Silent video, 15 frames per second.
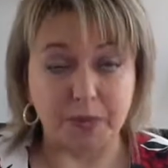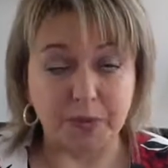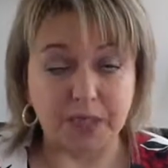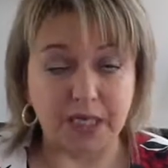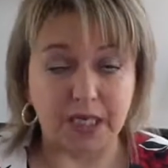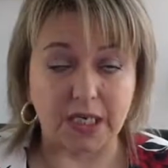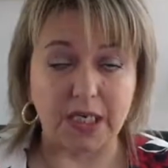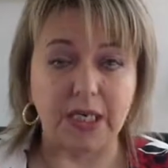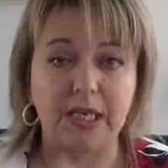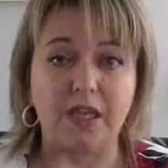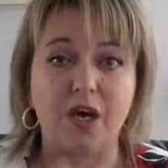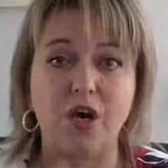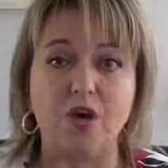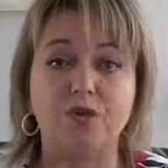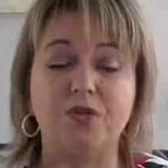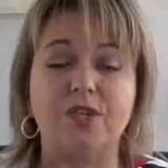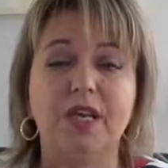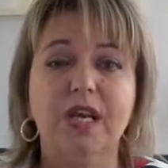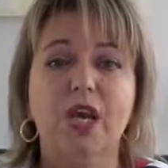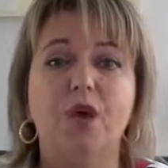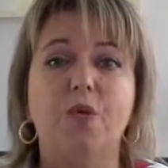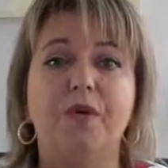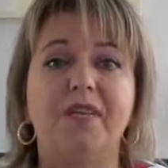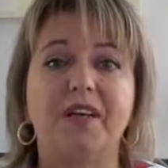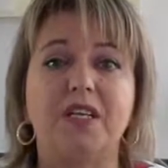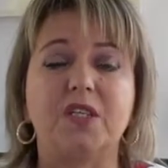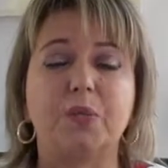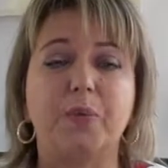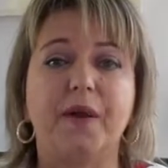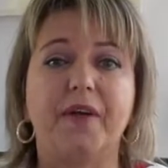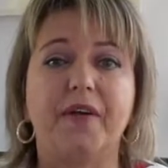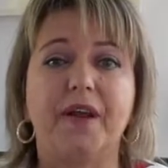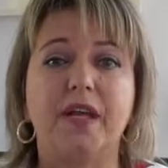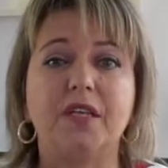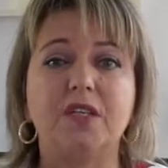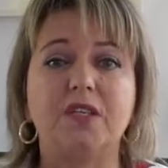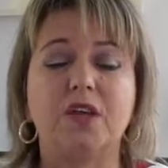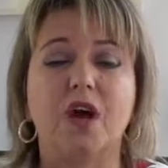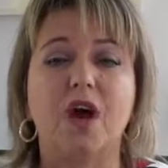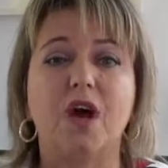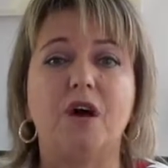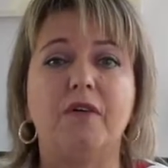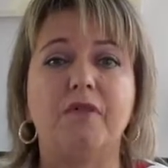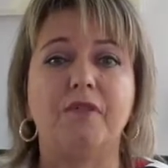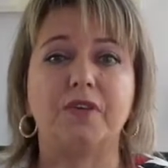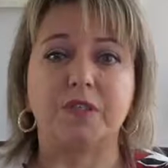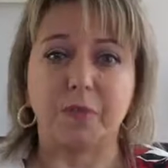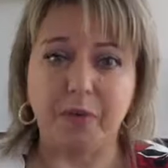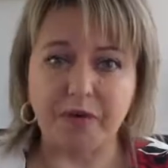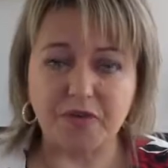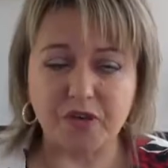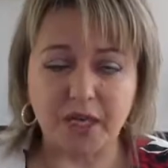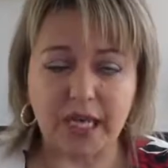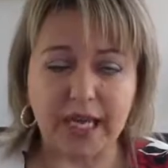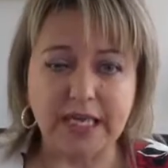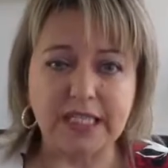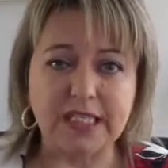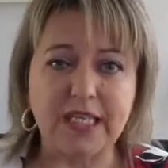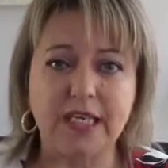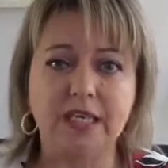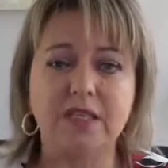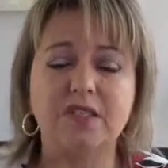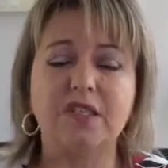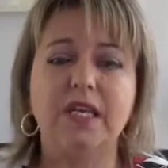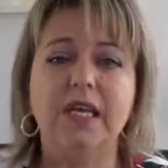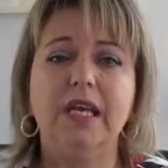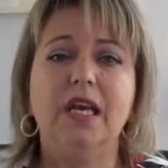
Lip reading: particularly those with experience of respiratory cases,